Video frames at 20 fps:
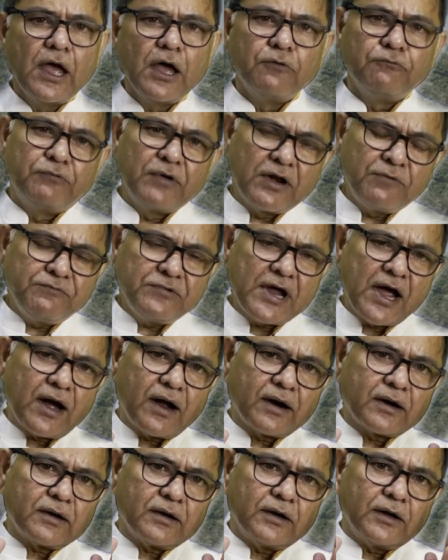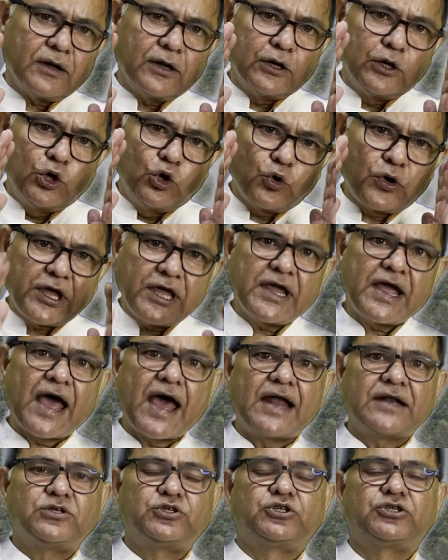When we are looking
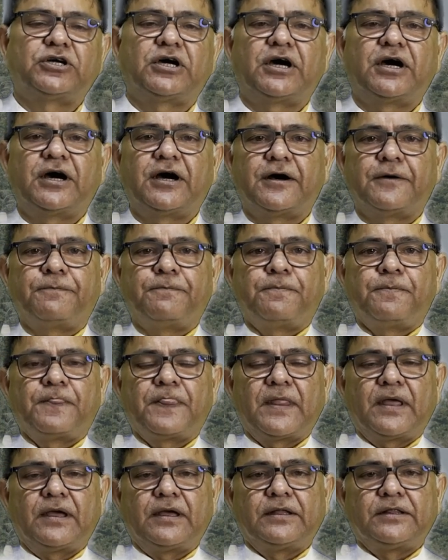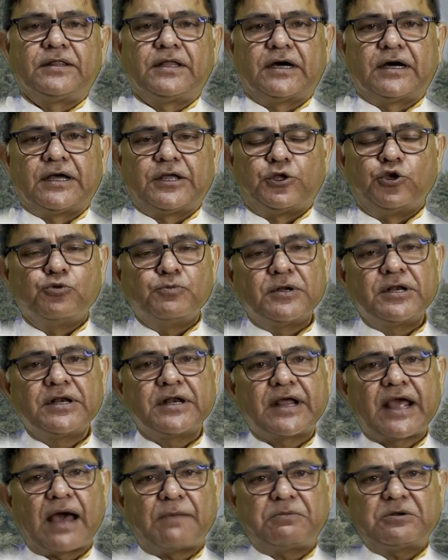at the human
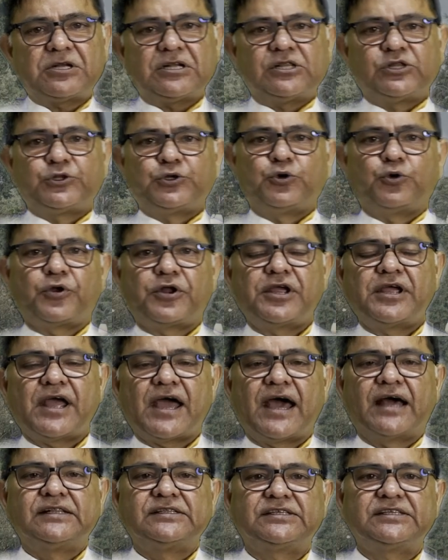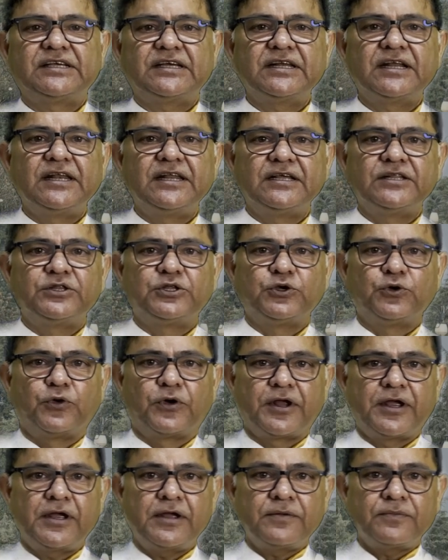capital theory and signaling
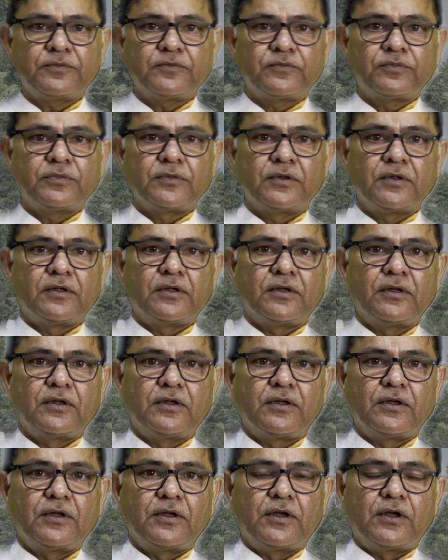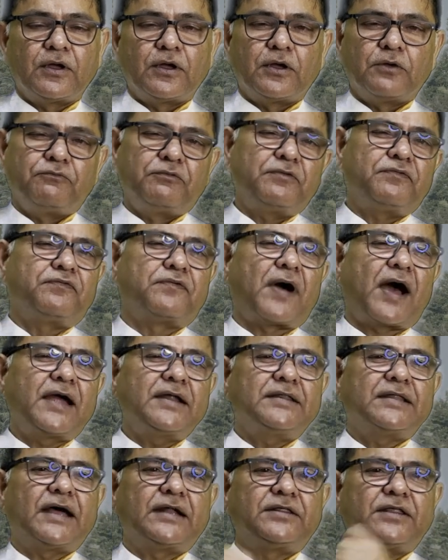theory, we
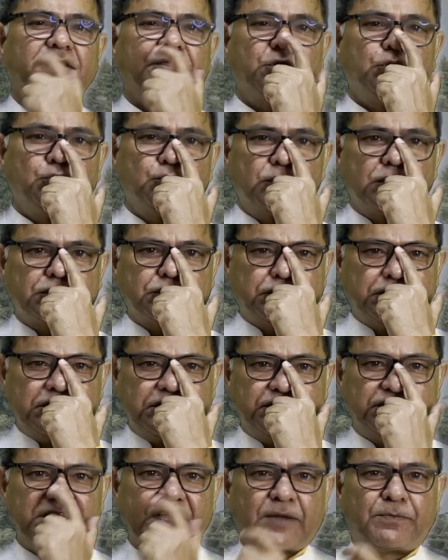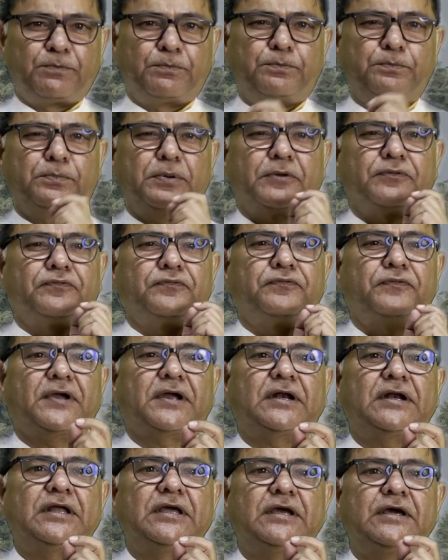find that the universities, they are
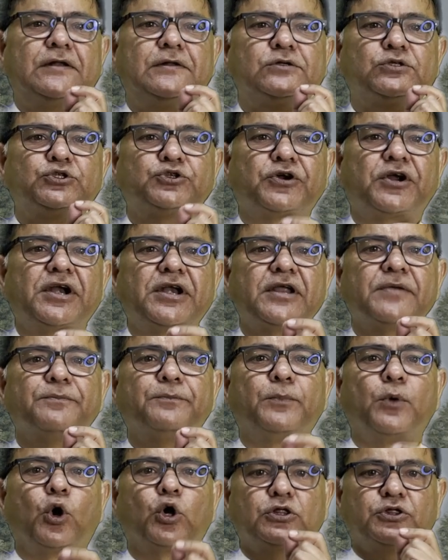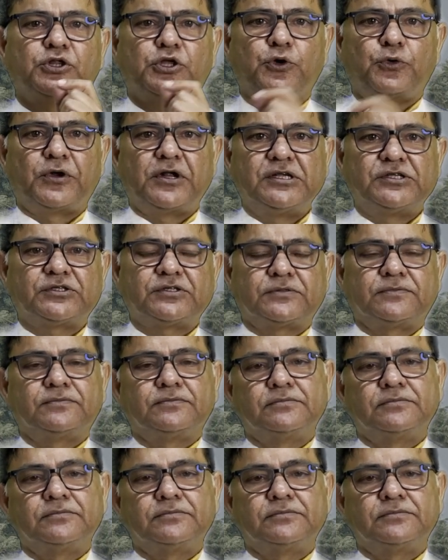perfectly illustrating both theories,